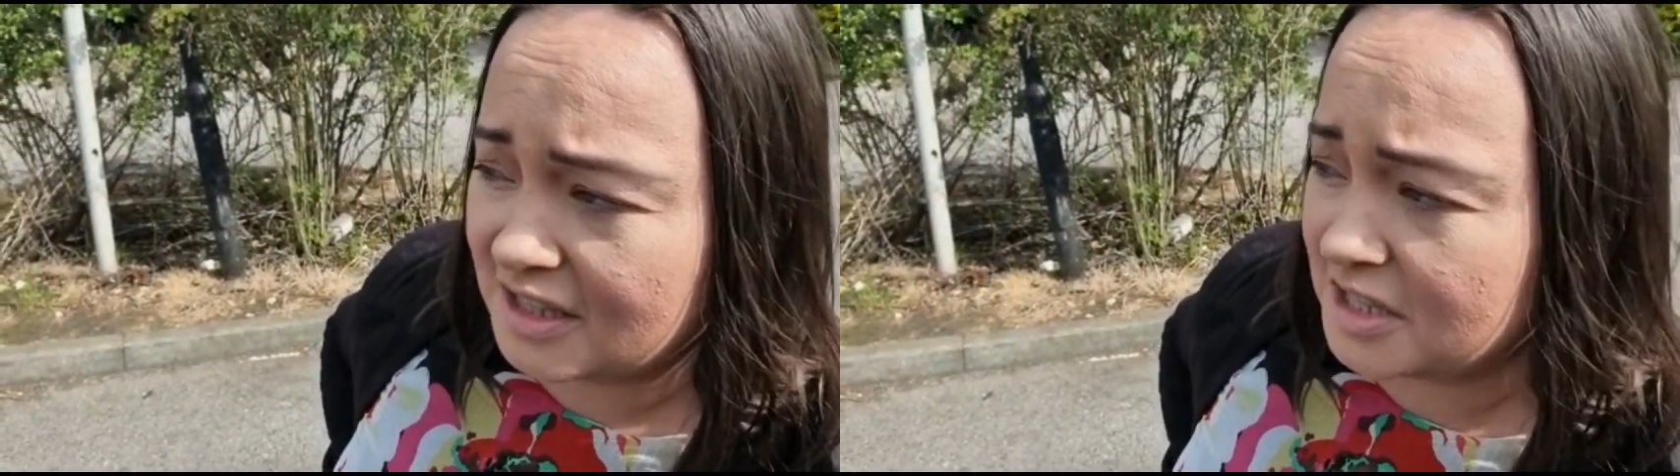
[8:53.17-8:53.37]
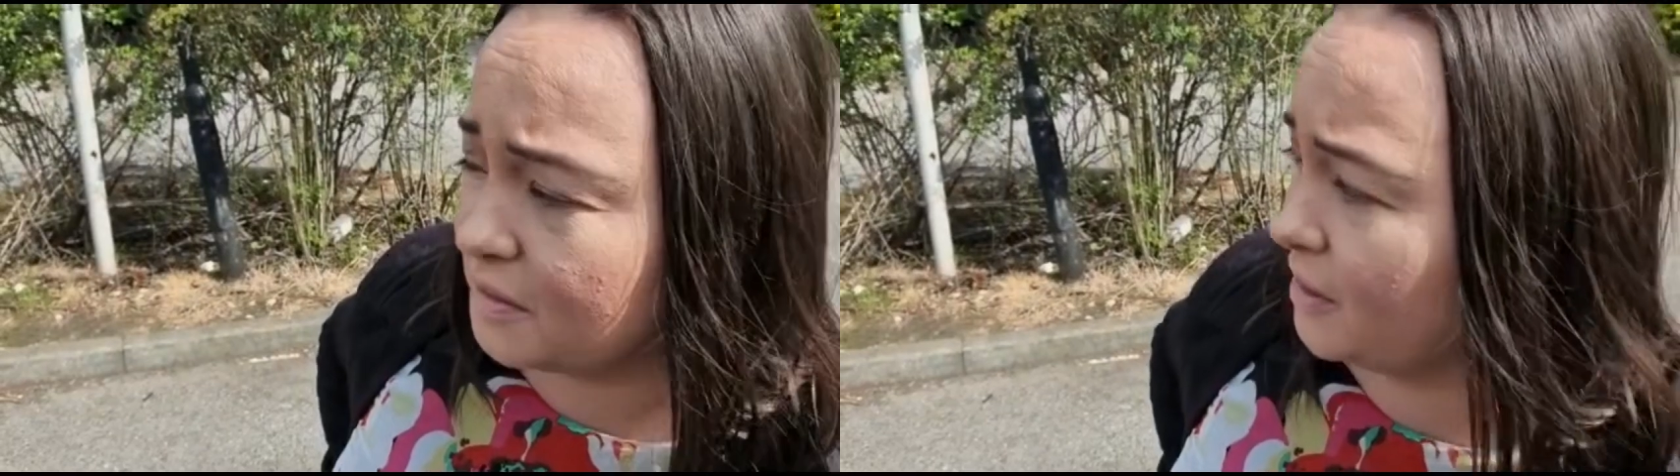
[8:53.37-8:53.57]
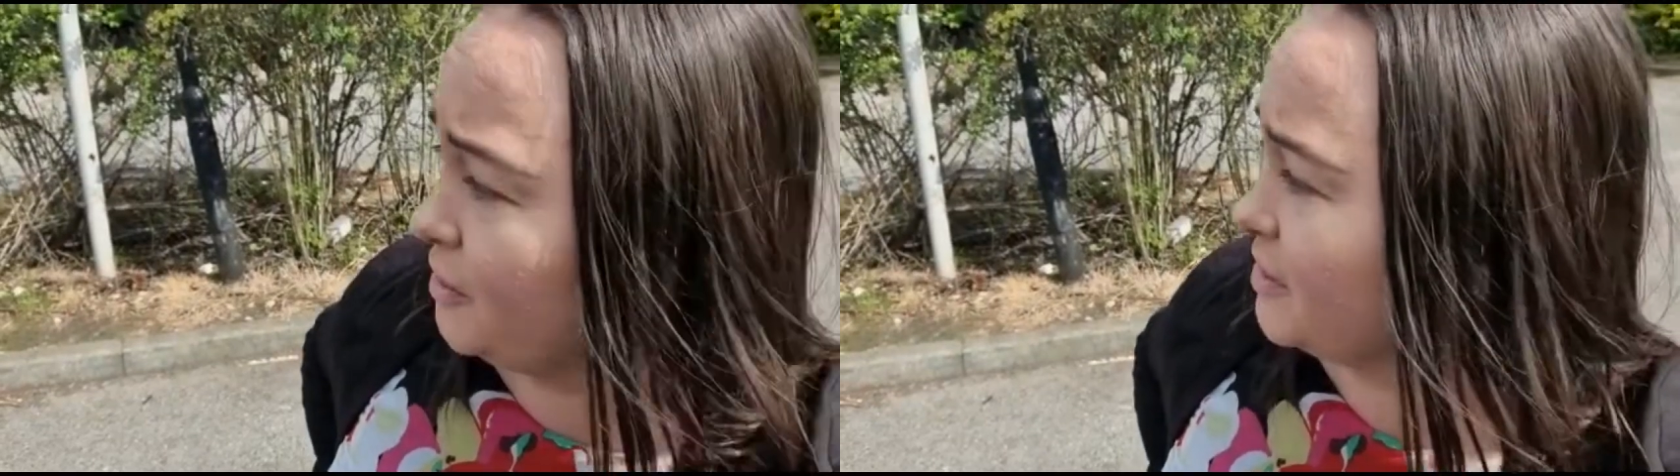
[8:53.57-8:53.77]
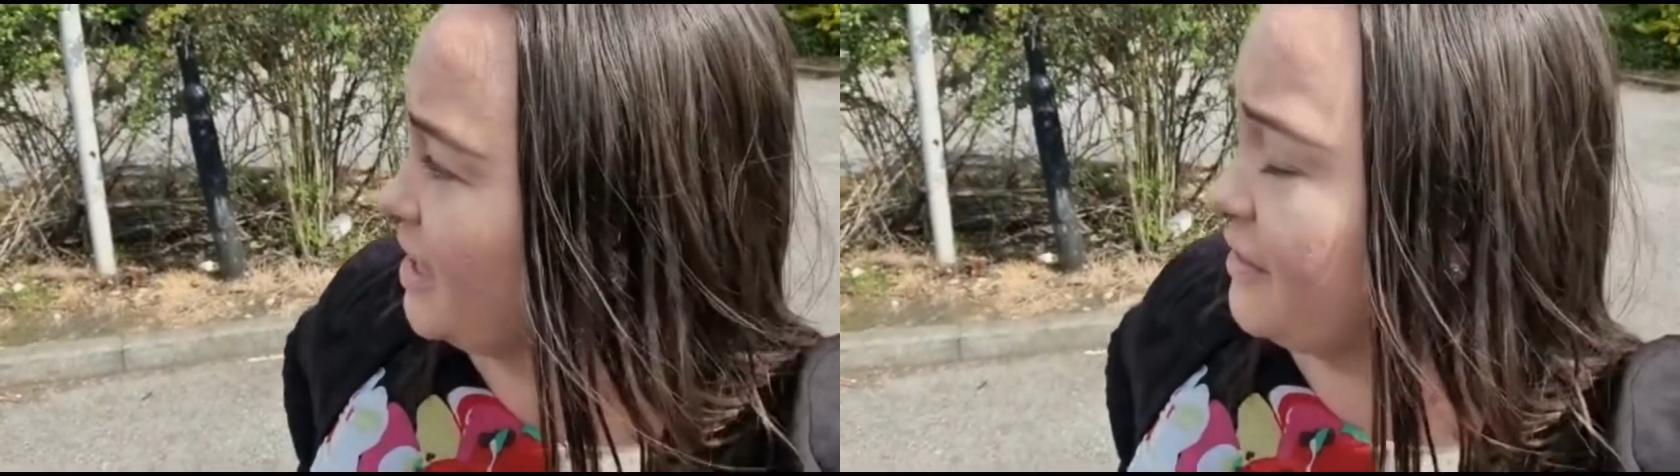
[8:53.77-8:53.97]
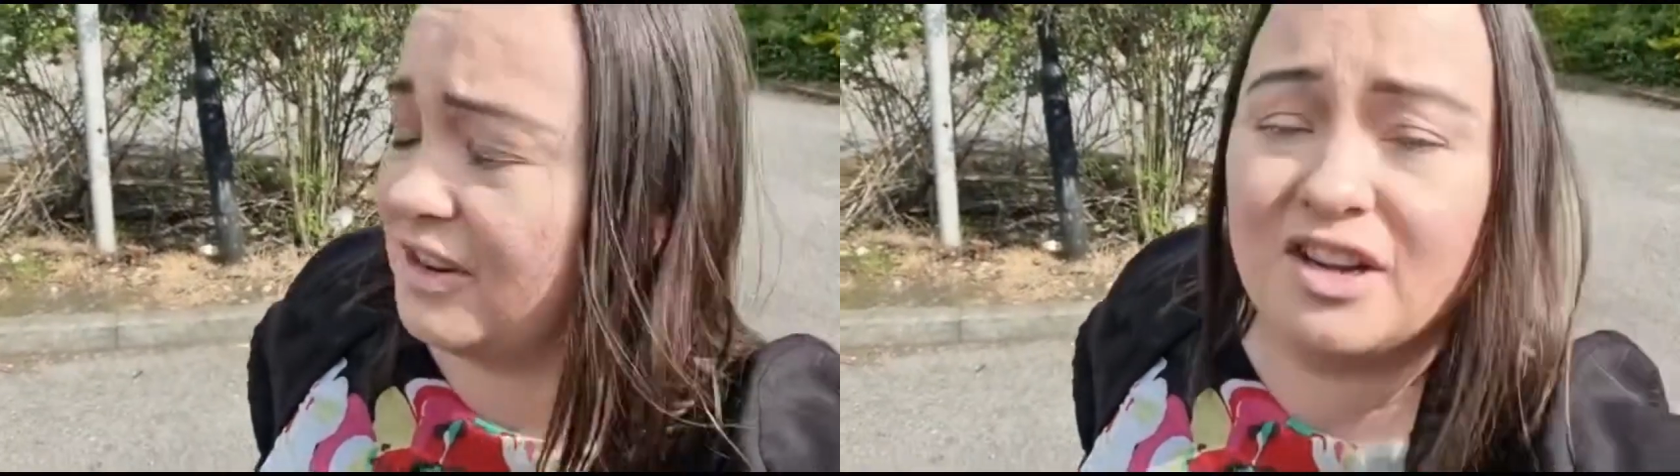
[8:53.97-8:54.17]
So I thought he was
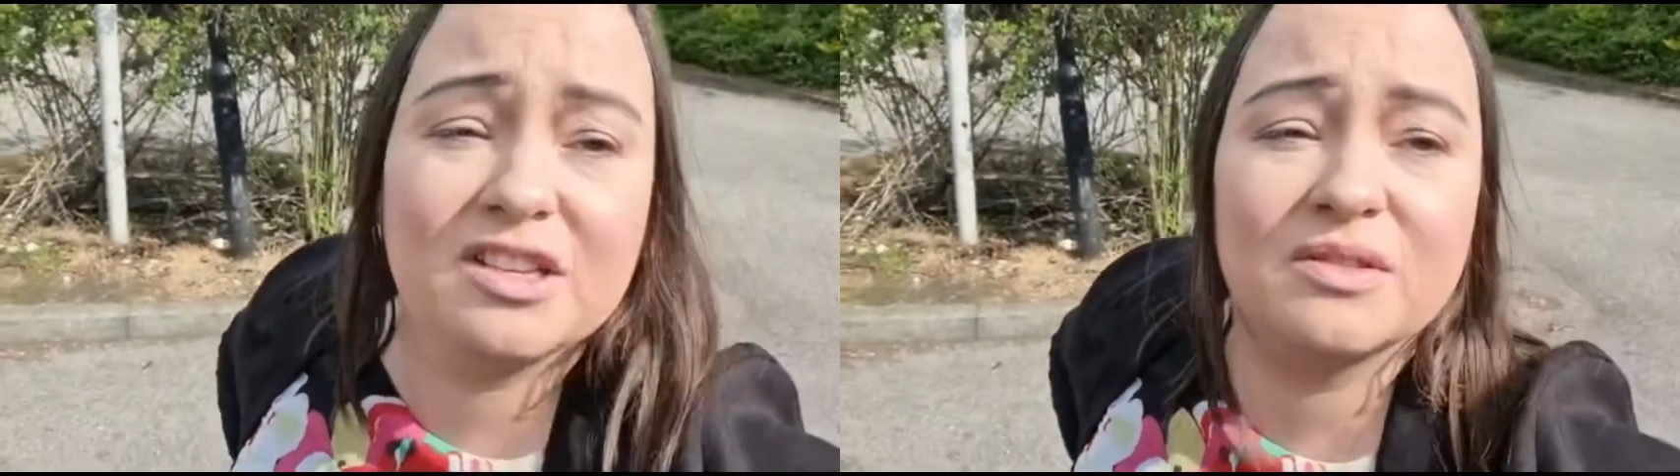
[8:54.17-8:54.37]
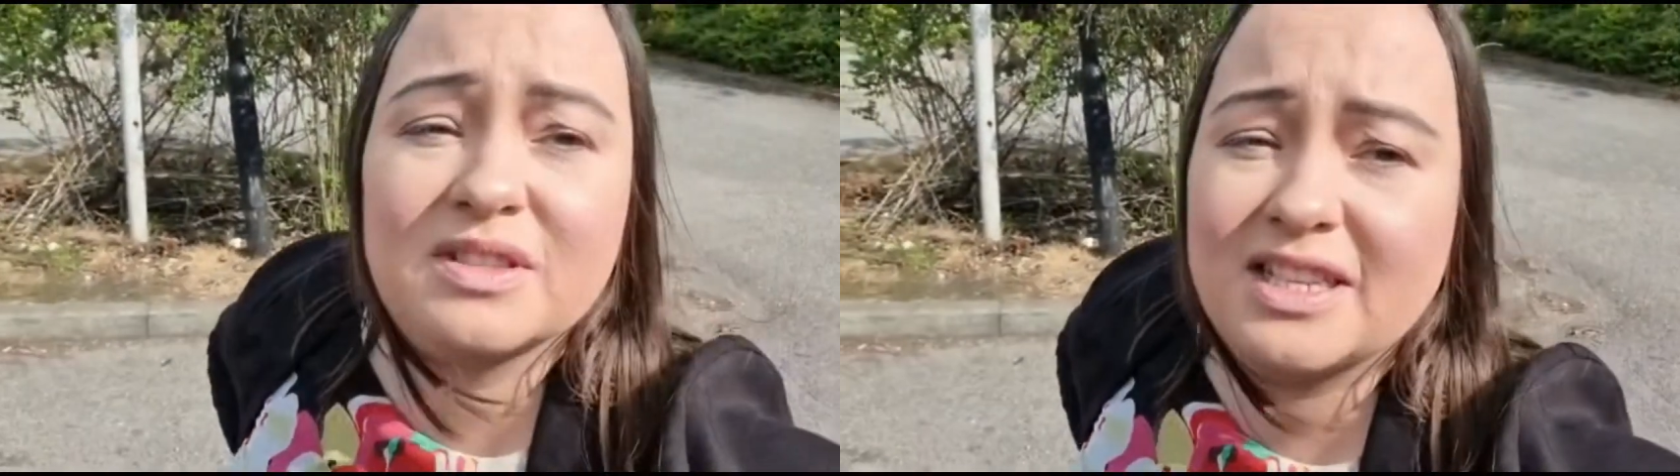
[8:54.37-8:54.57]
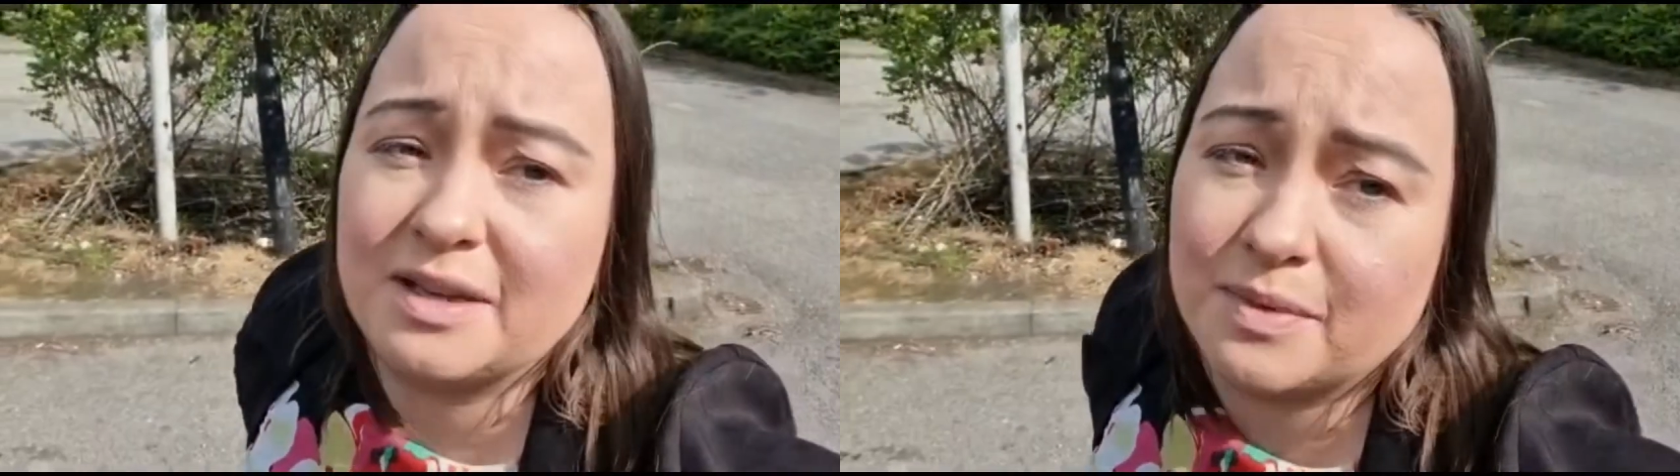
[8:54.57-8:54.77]
gonna have a nice long sleep,